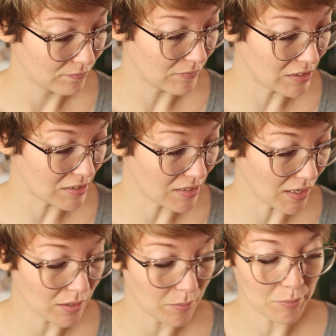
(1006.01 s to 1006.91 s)
This is
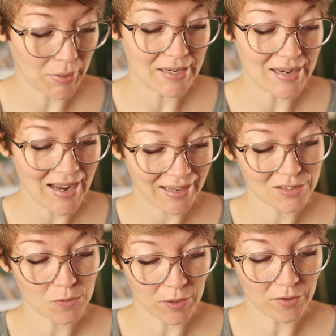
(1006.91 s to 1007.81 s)
not going to be my
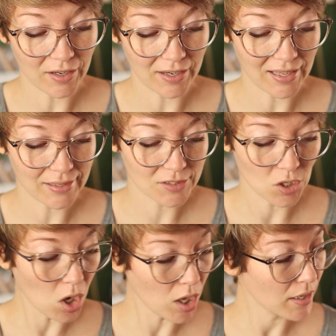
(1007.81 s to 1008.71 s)
next sweater that I cast
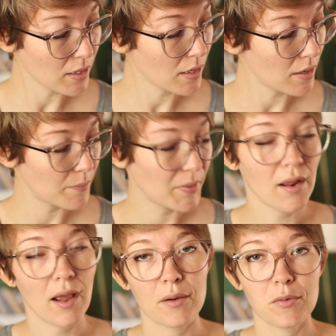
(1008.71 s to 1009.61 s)
on,
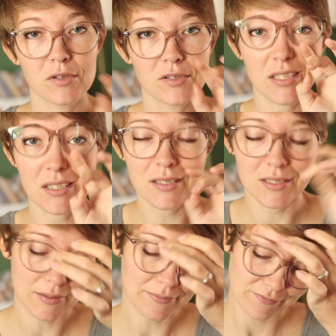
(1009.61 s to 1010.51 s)
but I was